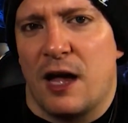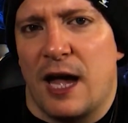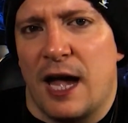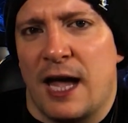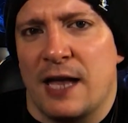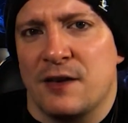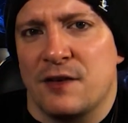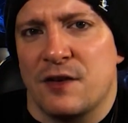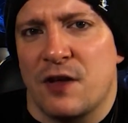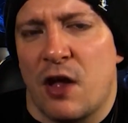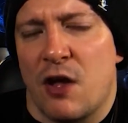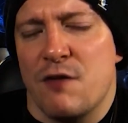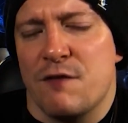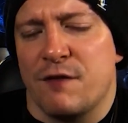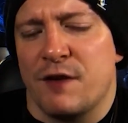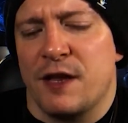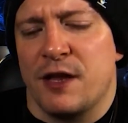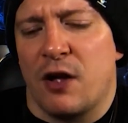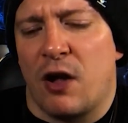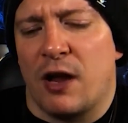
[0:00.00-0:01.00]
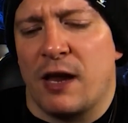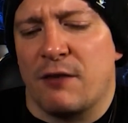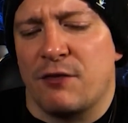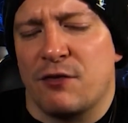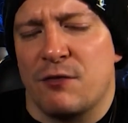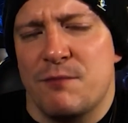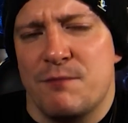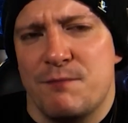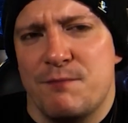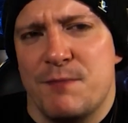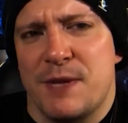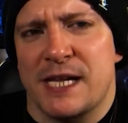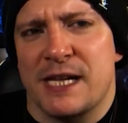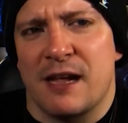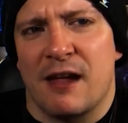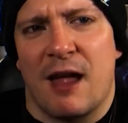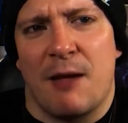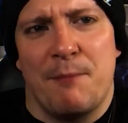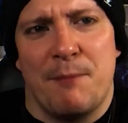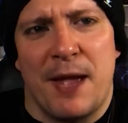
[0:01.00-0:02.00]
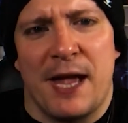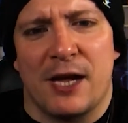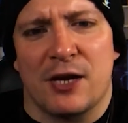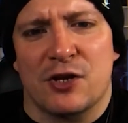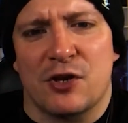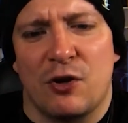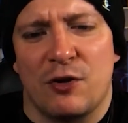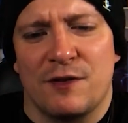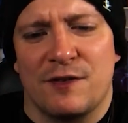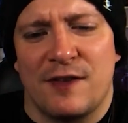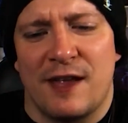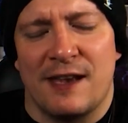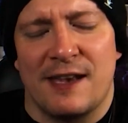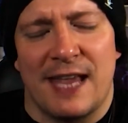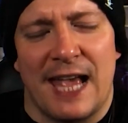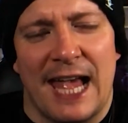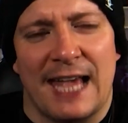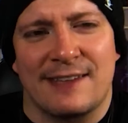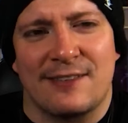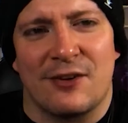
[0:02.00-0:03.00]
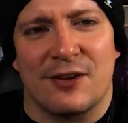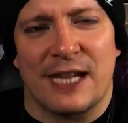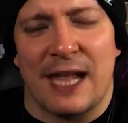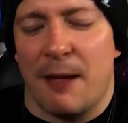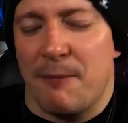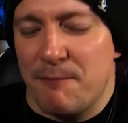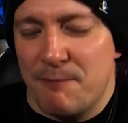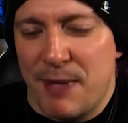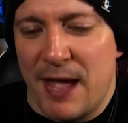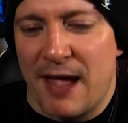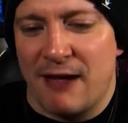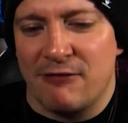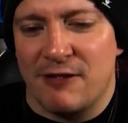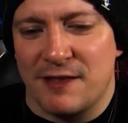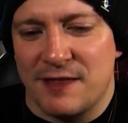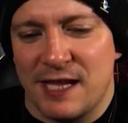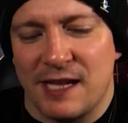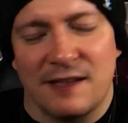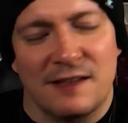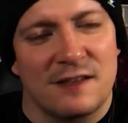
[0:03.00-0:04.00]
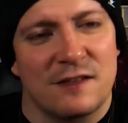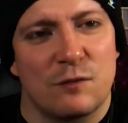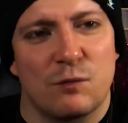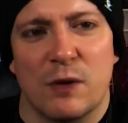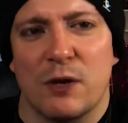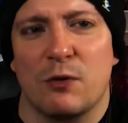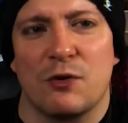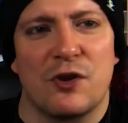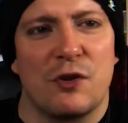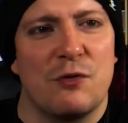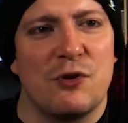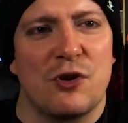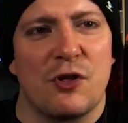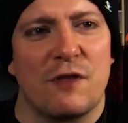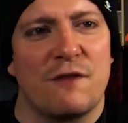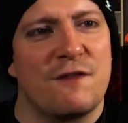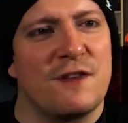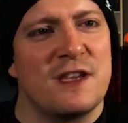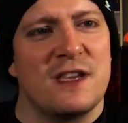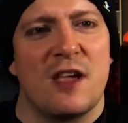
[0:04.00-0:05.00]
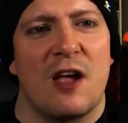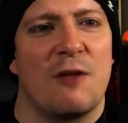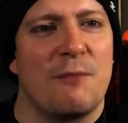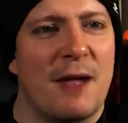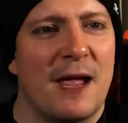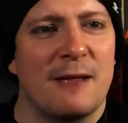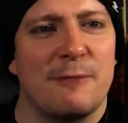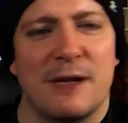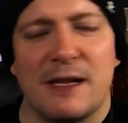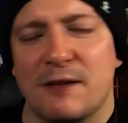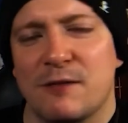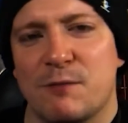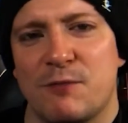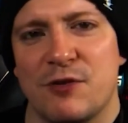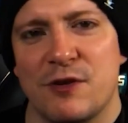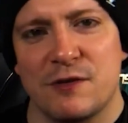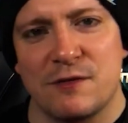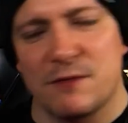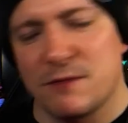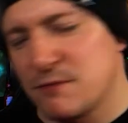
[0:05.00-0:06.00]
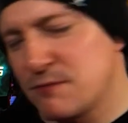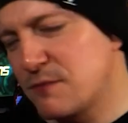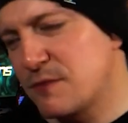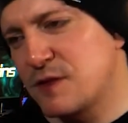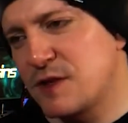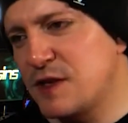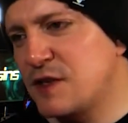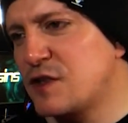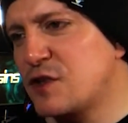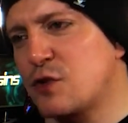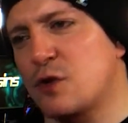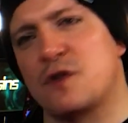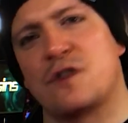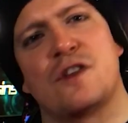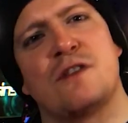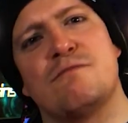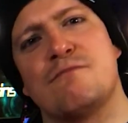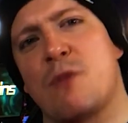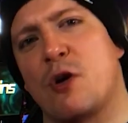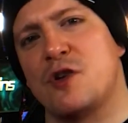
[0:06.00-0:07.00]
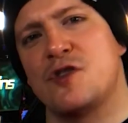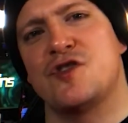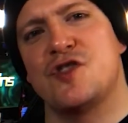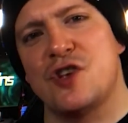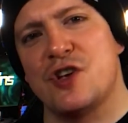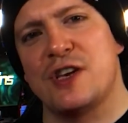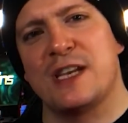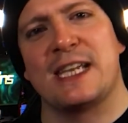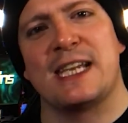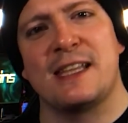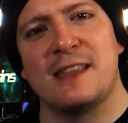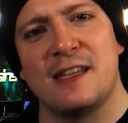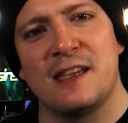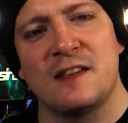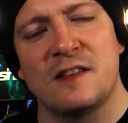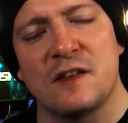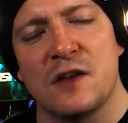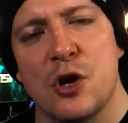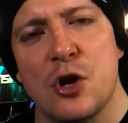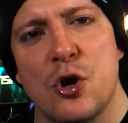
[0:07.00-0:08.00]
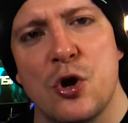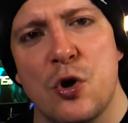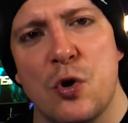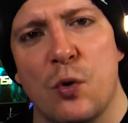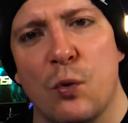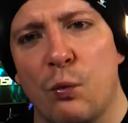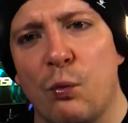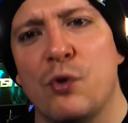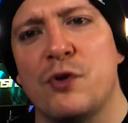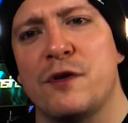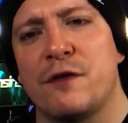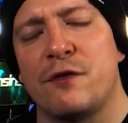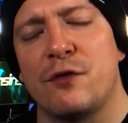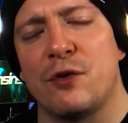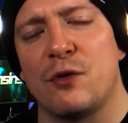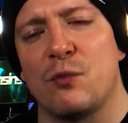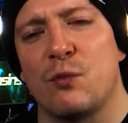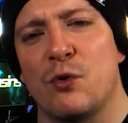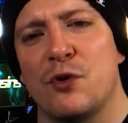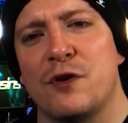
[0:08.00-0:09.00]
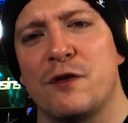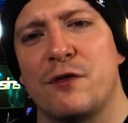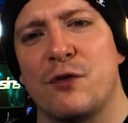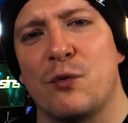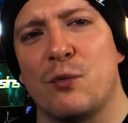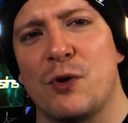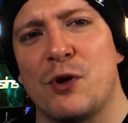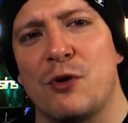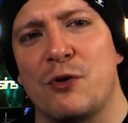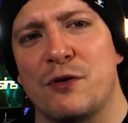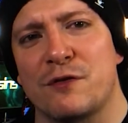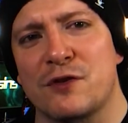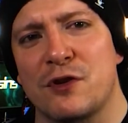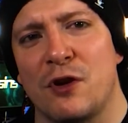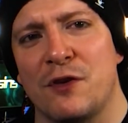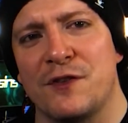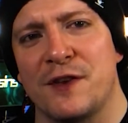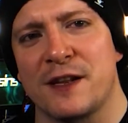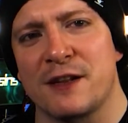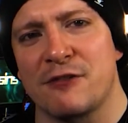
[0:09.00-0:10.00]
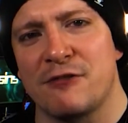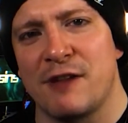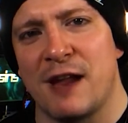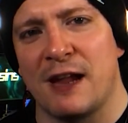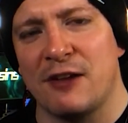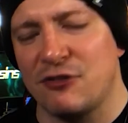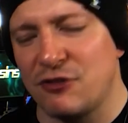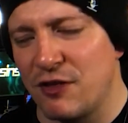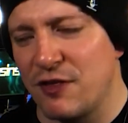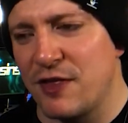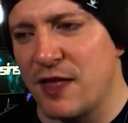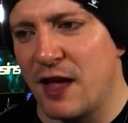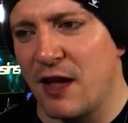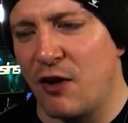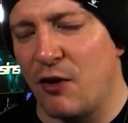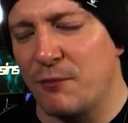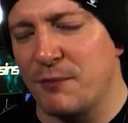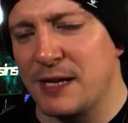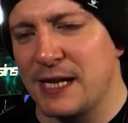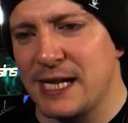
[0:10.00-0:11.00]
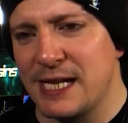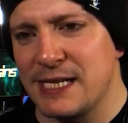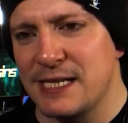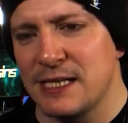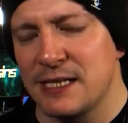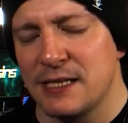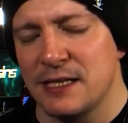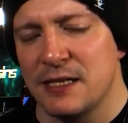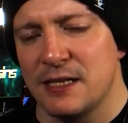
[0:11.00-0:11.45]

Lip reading: And hopefully I'll have some bigger and better content as I get better at this. We'll do another video maybe discussing my journey in this wonderful, wonderful world of content creation that I'm in.